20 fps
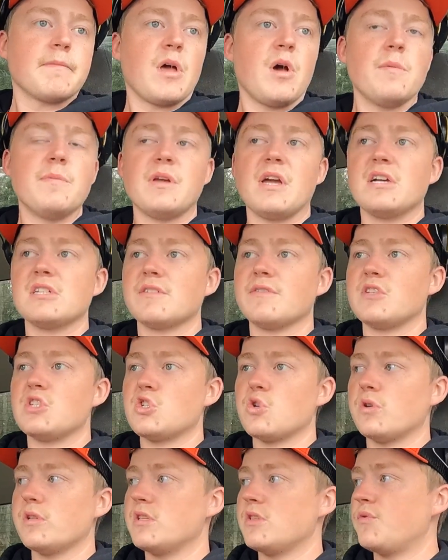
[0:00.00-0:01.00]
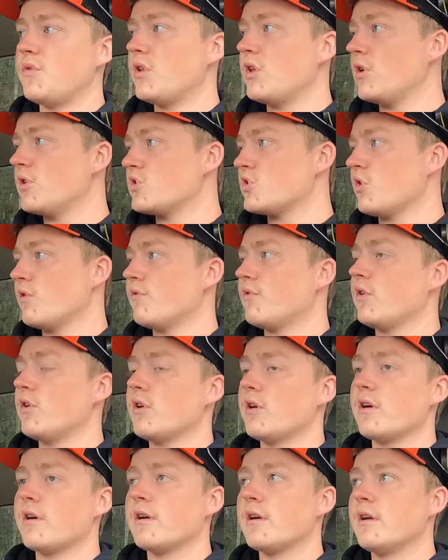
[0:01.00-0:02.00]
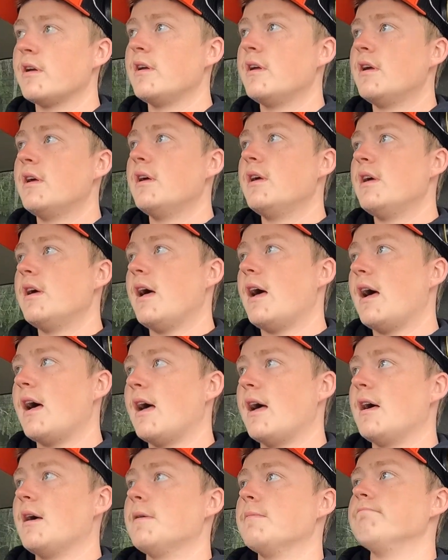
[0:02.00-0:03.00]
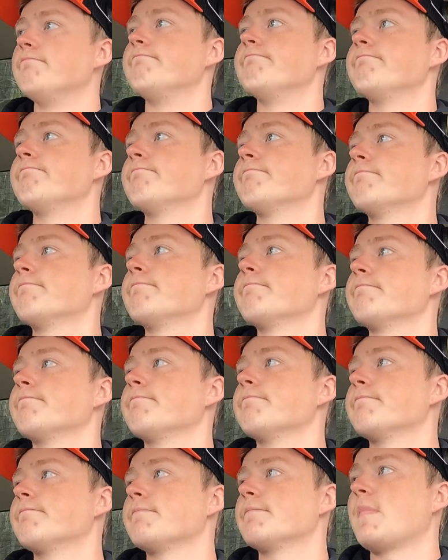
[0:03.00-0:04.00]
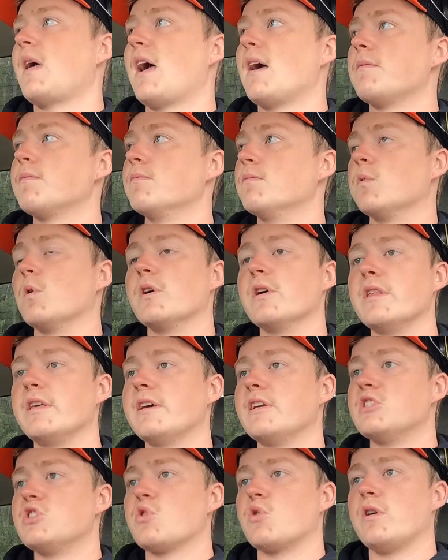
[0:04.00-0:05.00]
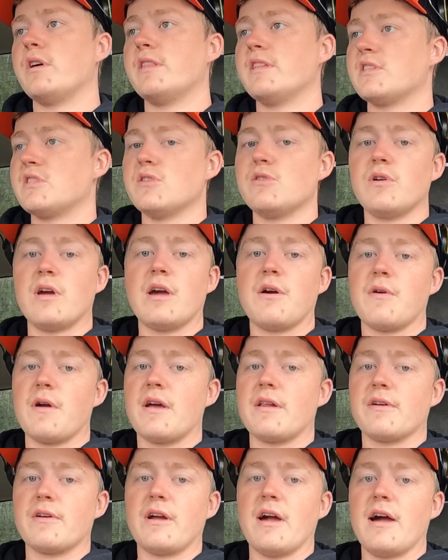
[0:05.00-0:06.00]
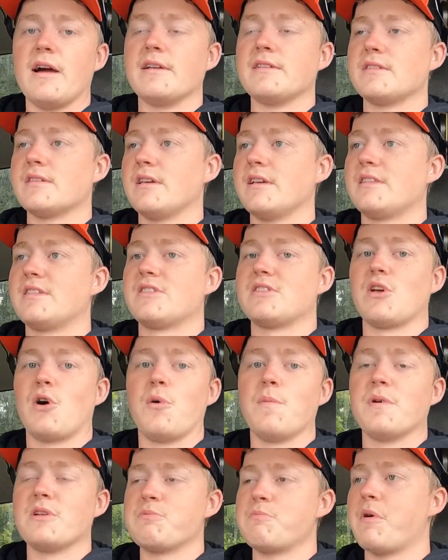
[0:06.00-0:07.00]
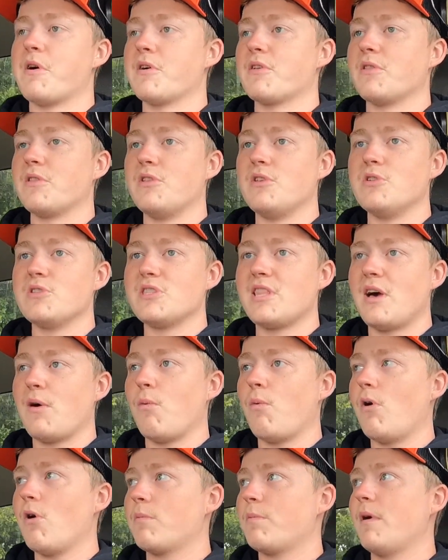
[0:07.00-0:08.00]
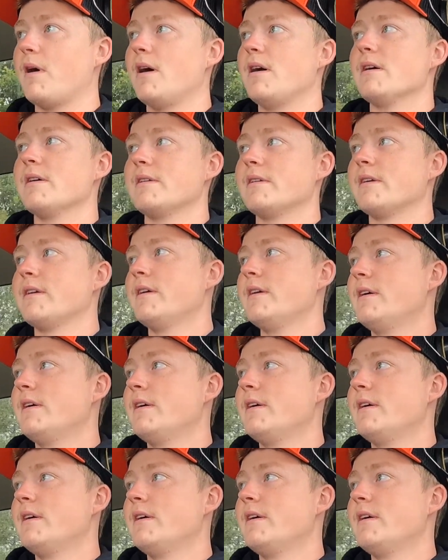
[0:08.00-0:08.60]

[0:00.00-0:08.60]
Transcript: Hope you guys have enjoyed this video so far. I'm really enjoying this new aerator, guys. It's so much better than using that walk behind.